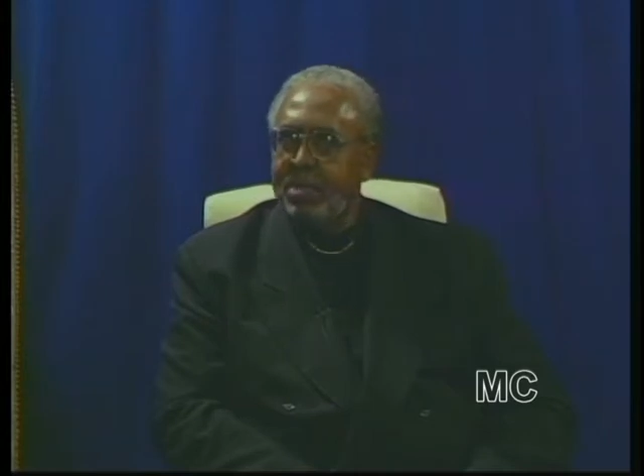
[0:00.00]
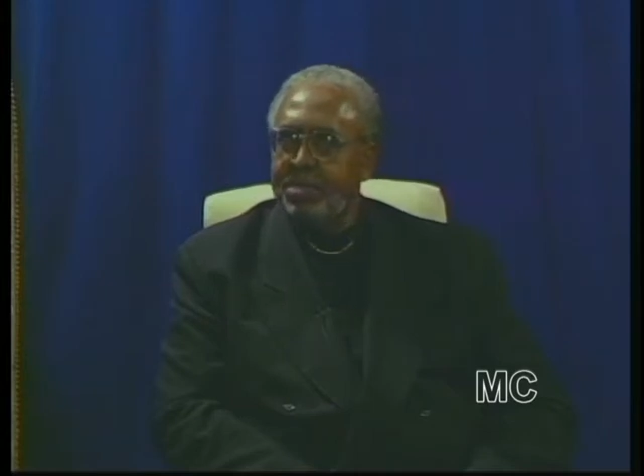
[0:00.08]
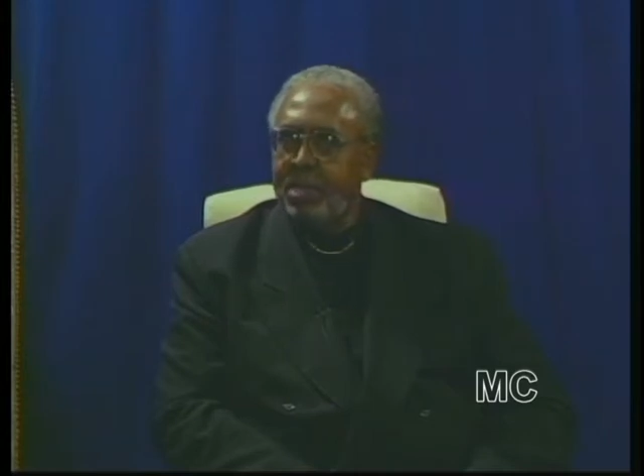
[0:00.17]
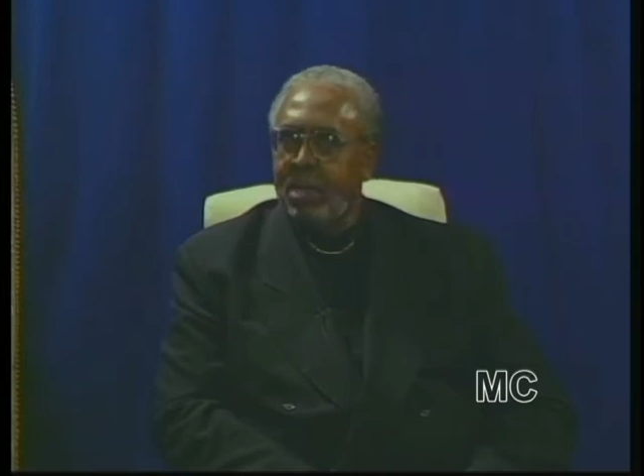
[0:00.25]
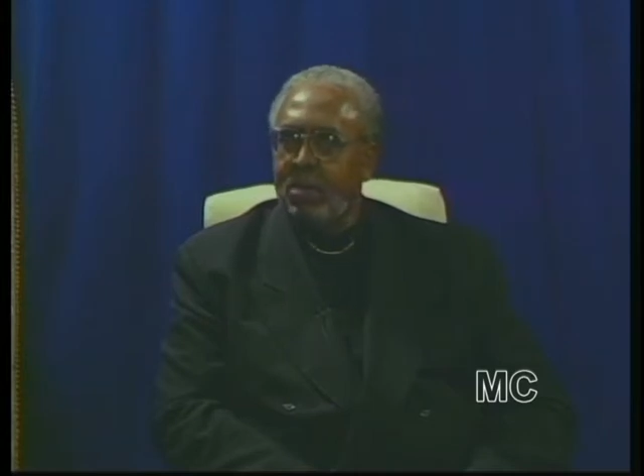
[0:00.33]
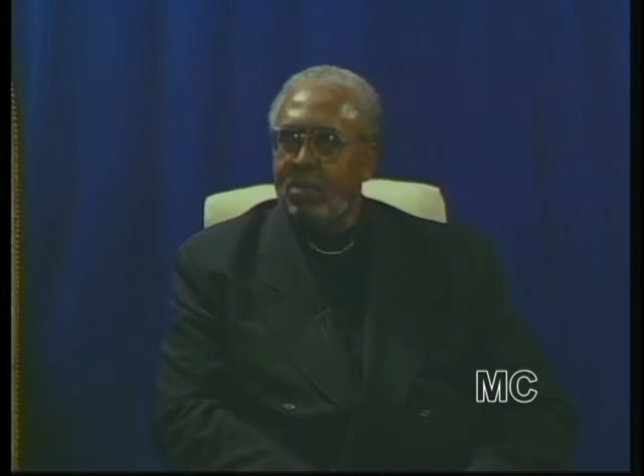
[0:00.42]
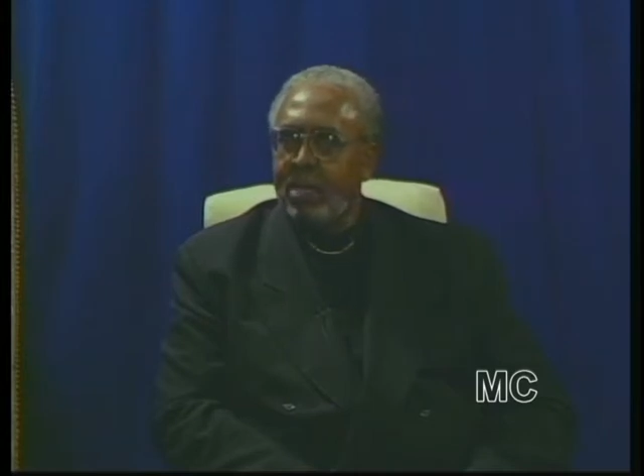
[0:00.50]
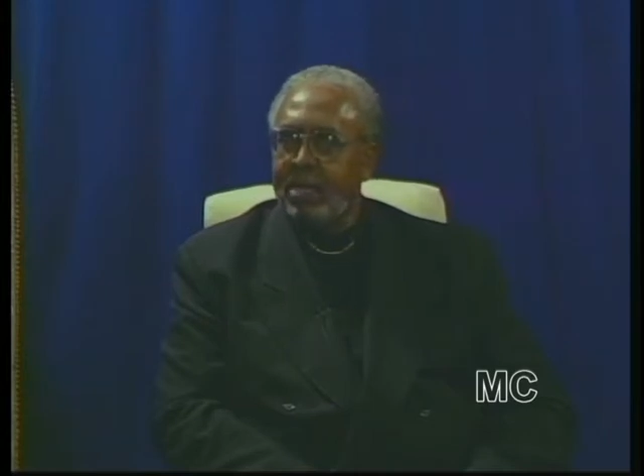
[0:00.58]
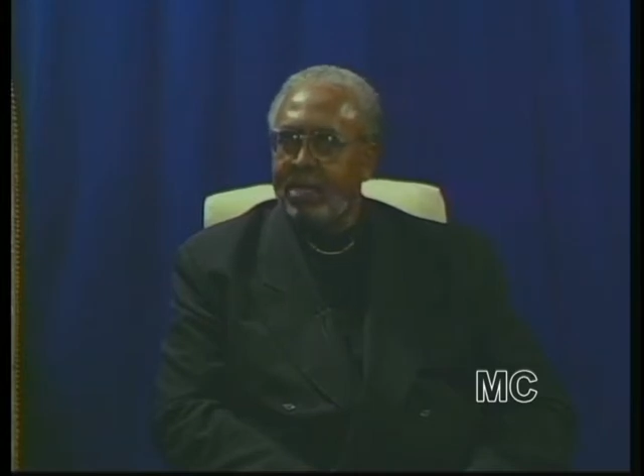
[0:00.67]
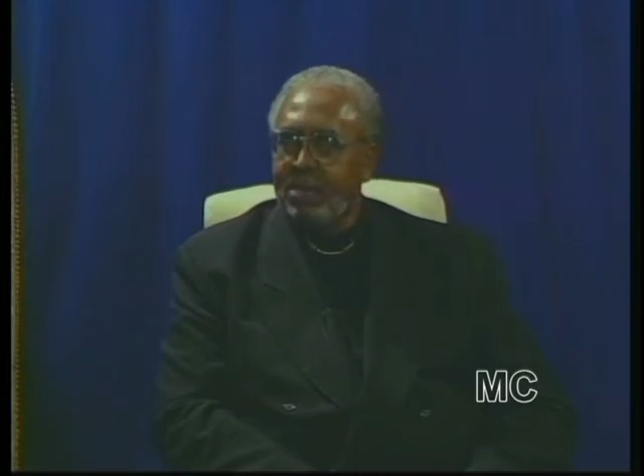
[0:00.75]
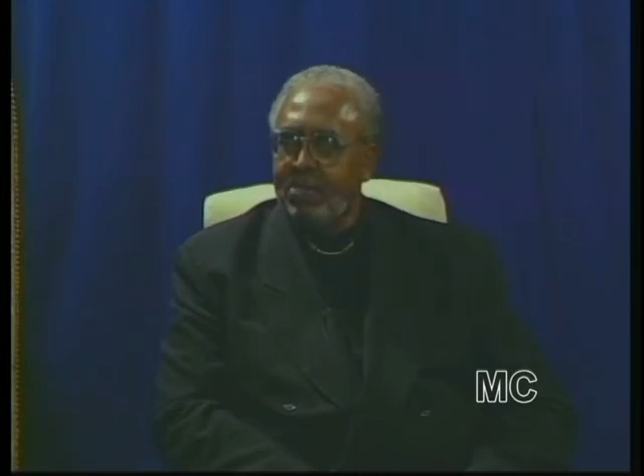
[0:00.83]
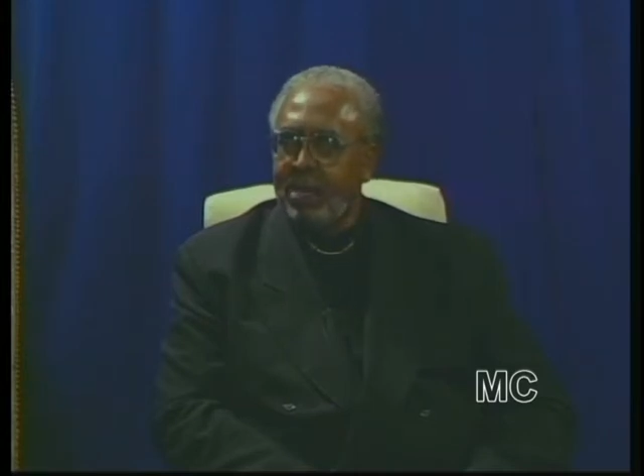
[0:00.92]
a
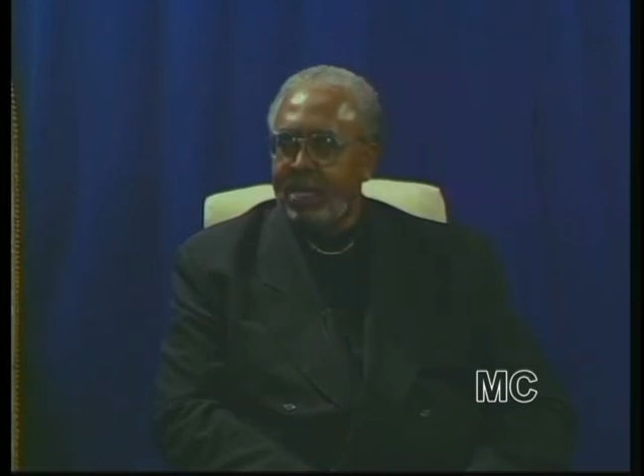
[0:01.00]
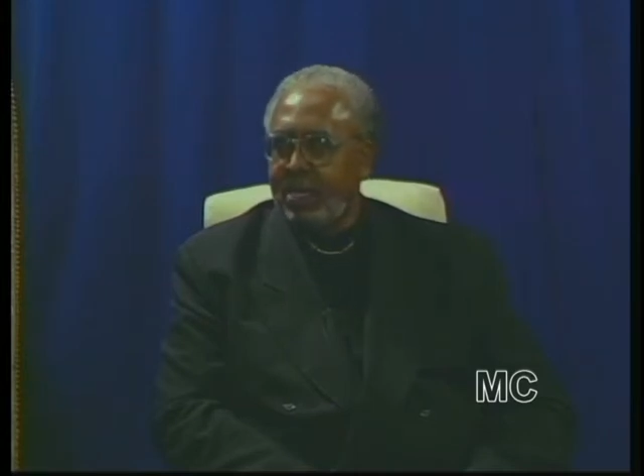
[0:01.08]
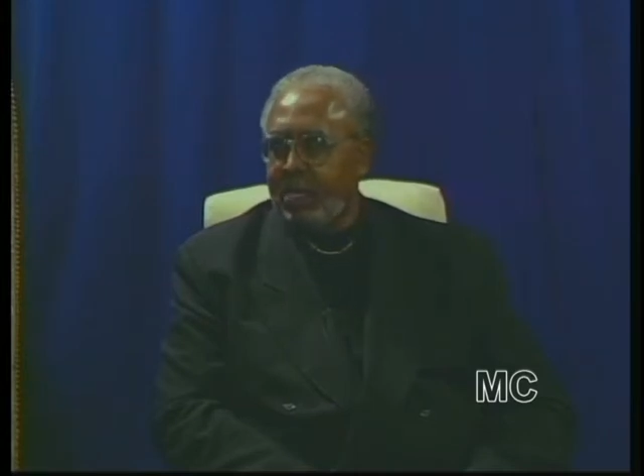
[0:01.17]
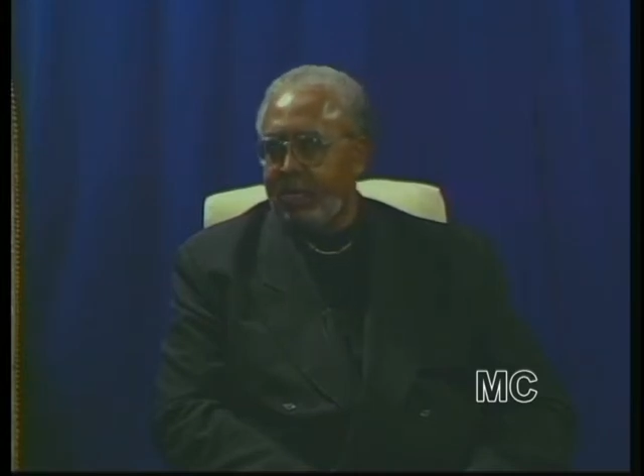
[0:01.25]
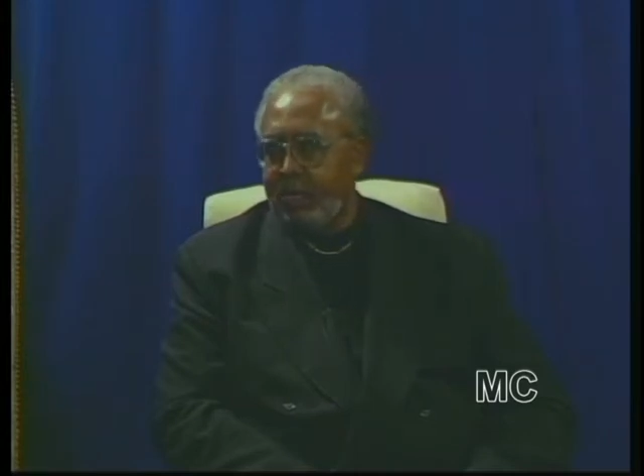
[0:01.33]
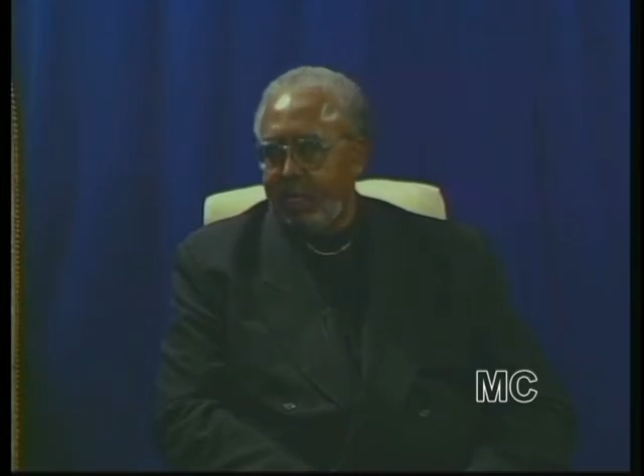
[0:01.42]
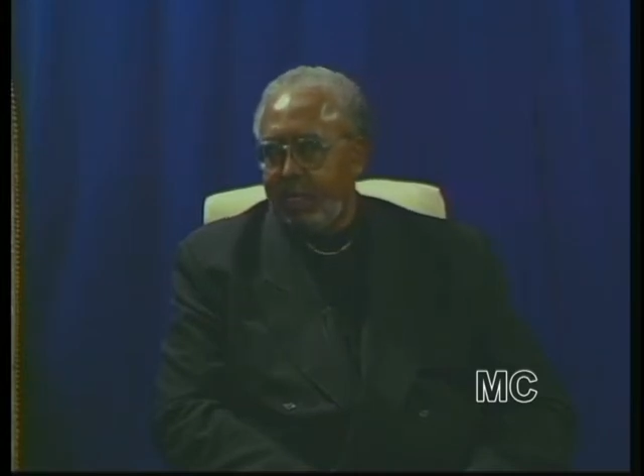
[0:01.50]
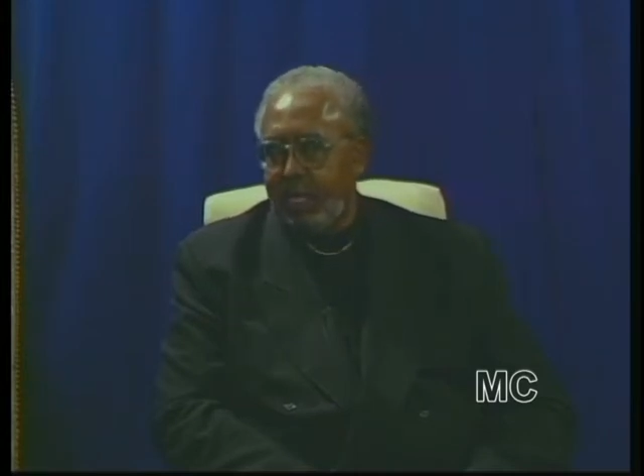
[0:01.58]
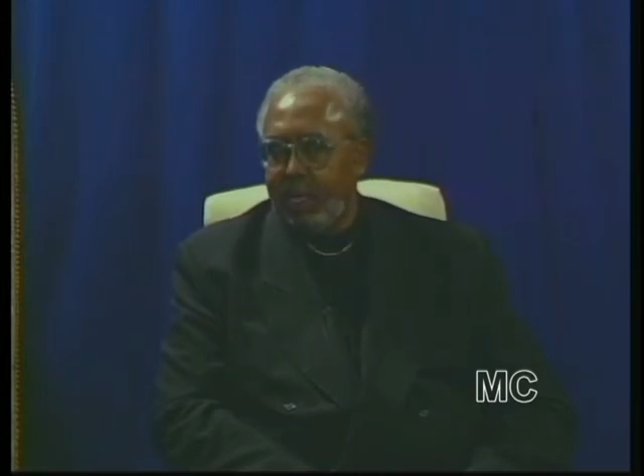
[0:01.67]
songwriter in a way. Mm -hmm.